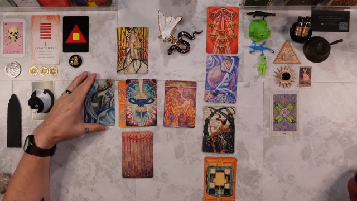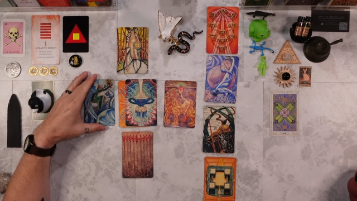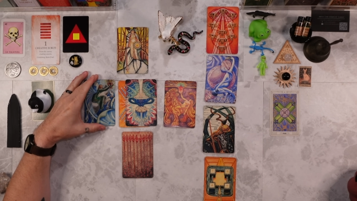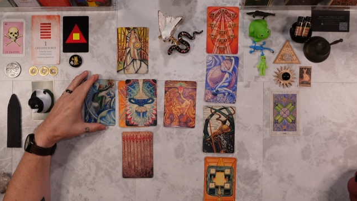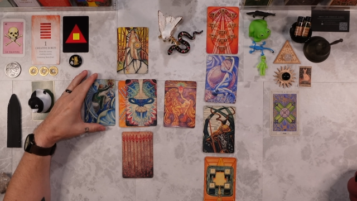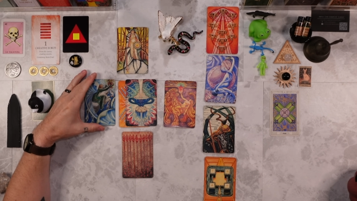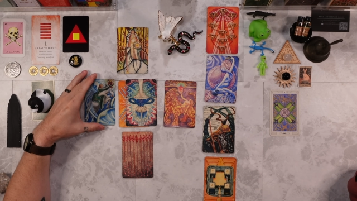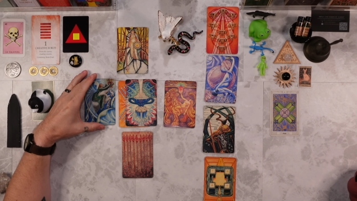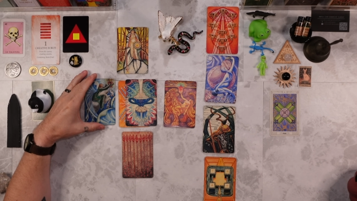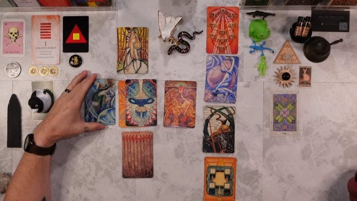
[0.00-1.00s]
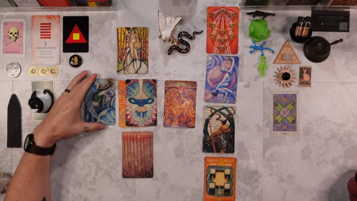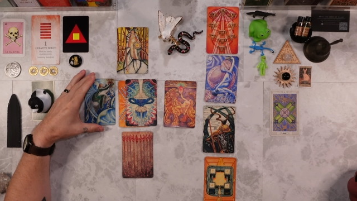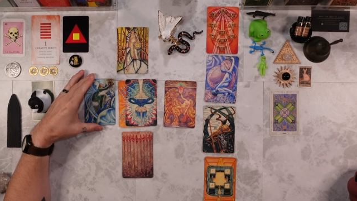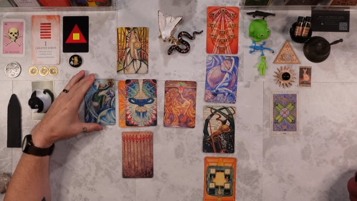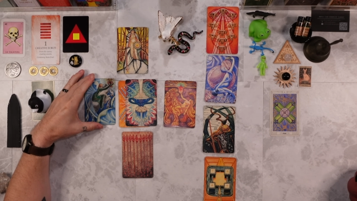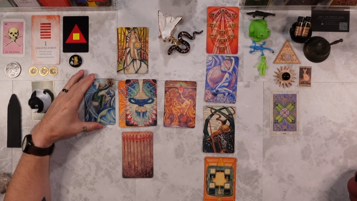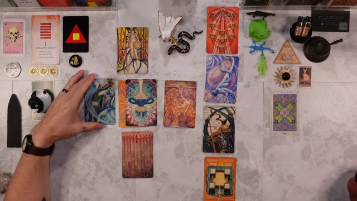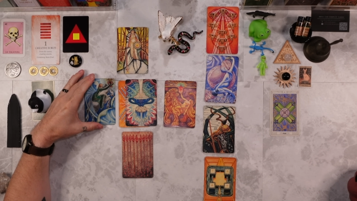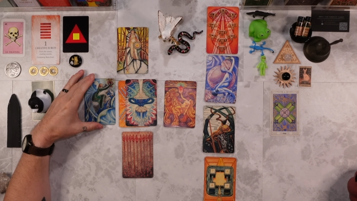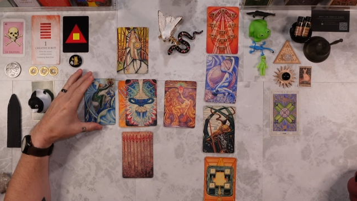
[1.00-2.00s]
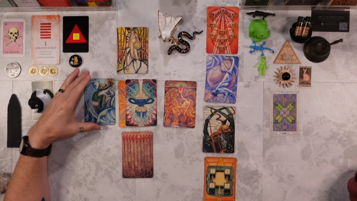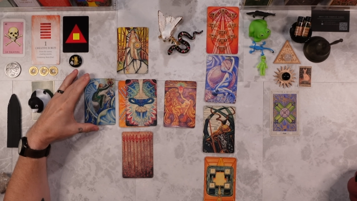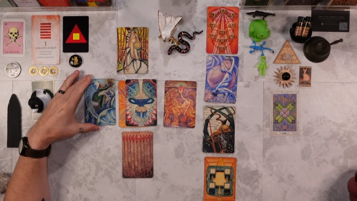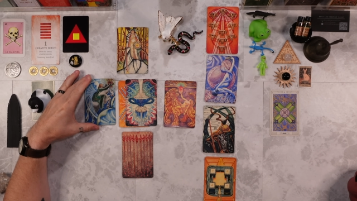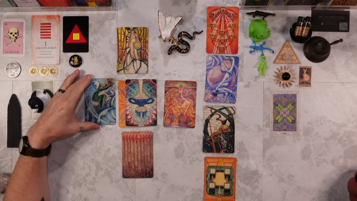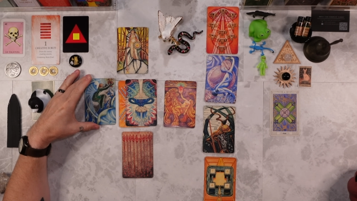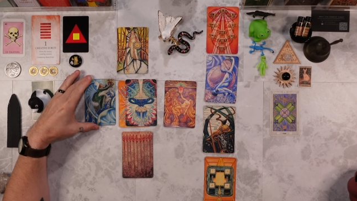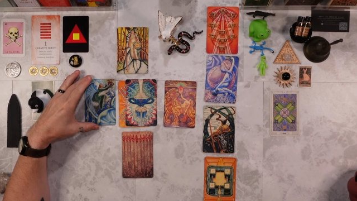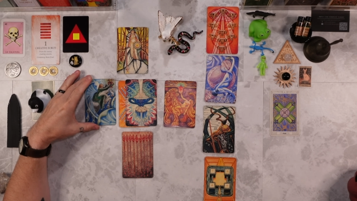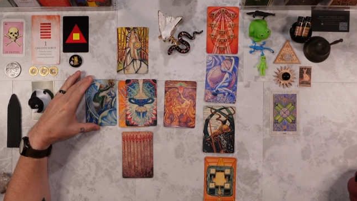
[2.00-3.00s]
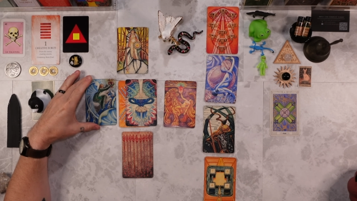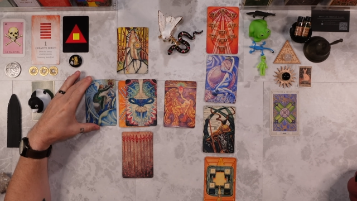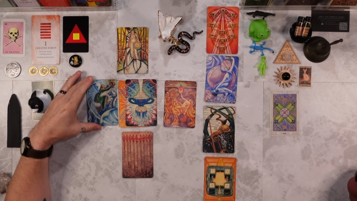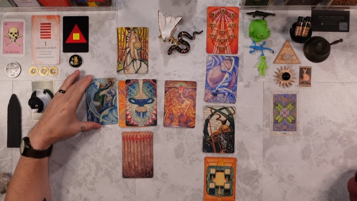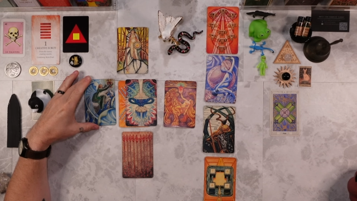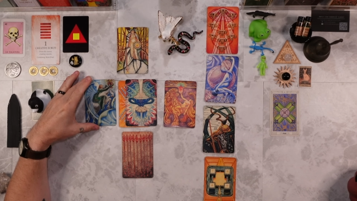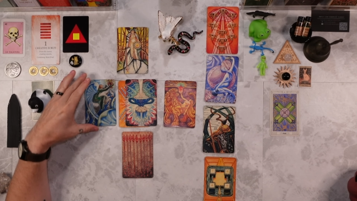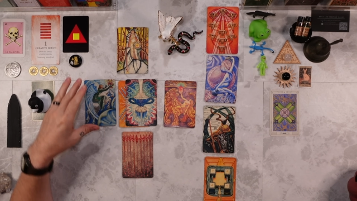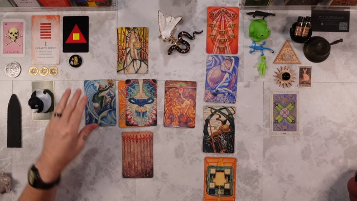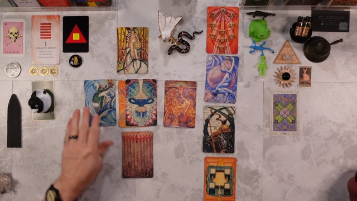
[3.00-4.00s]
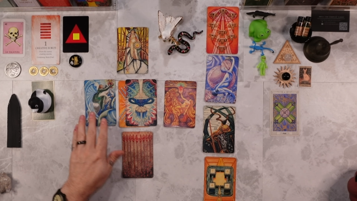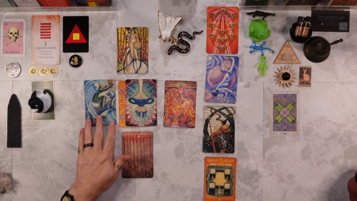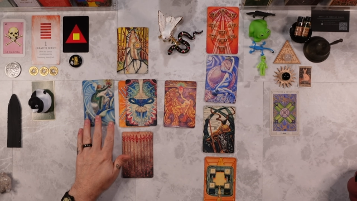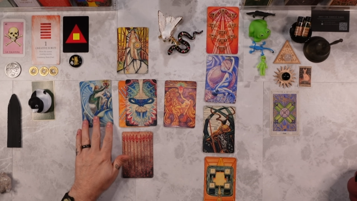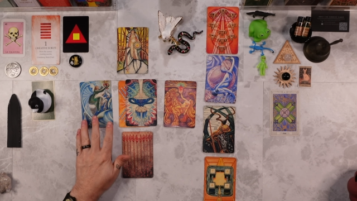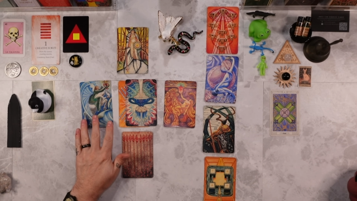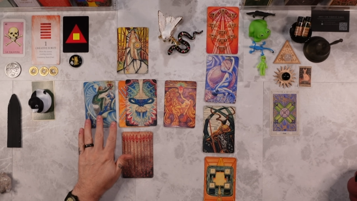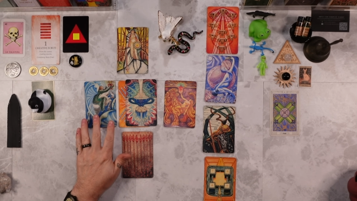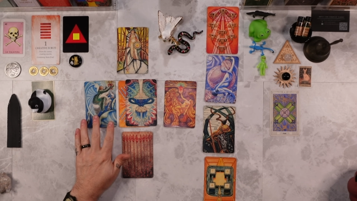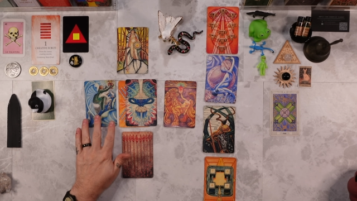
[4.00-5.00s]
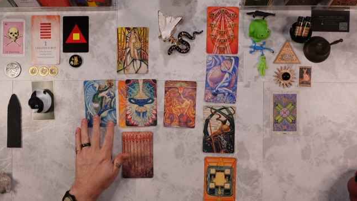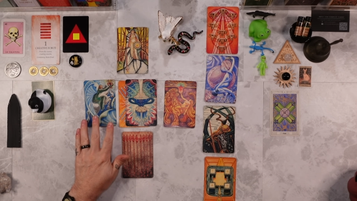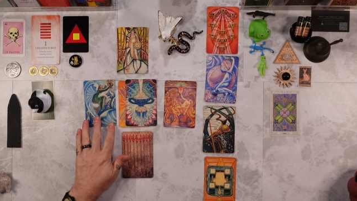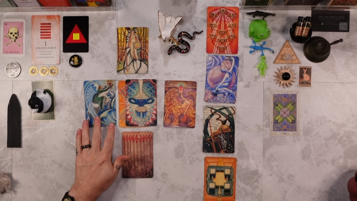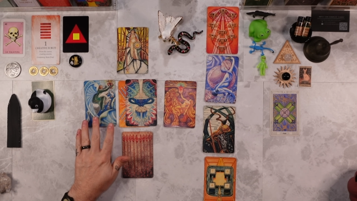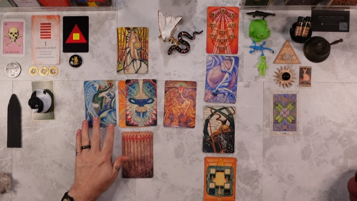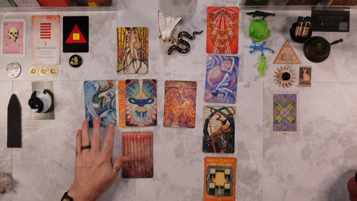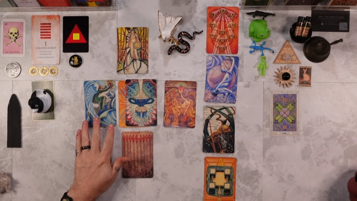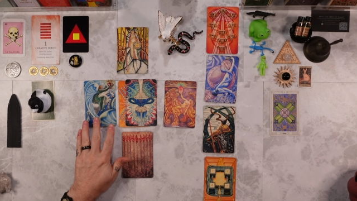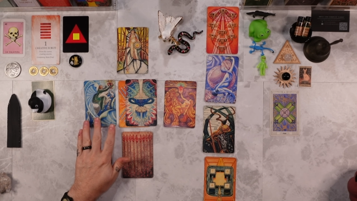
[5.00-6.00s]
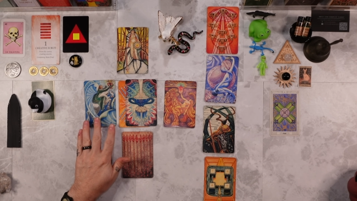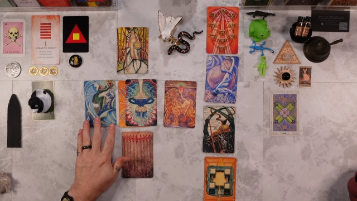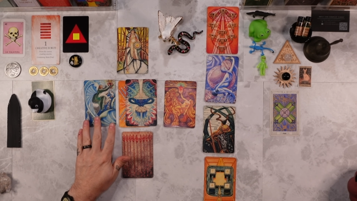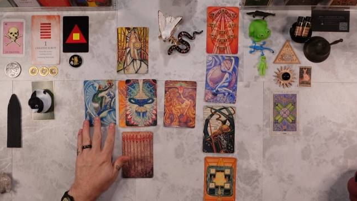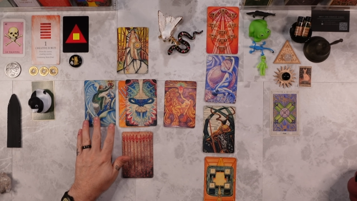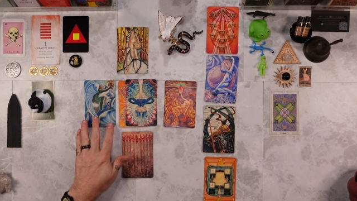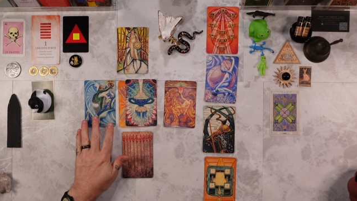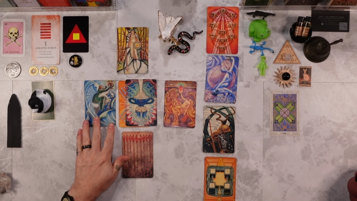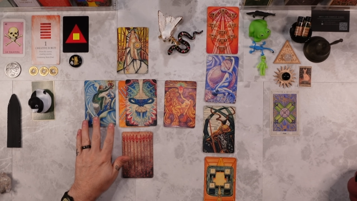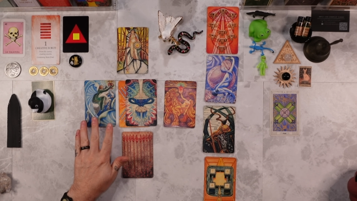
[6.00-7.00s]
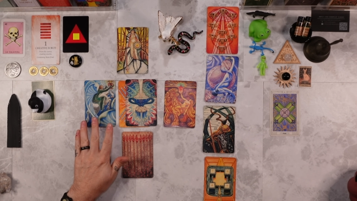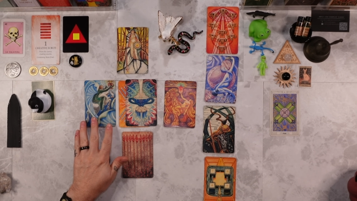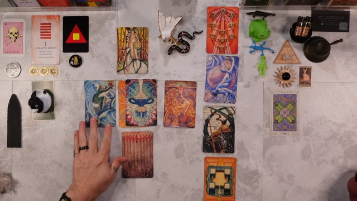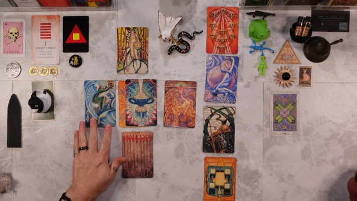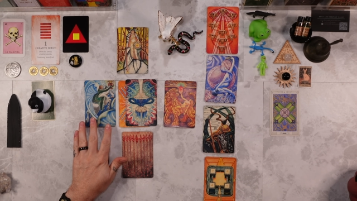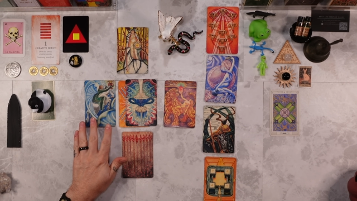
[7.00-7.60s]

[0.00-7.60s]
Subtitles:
No face is visible, so there are no lips to read.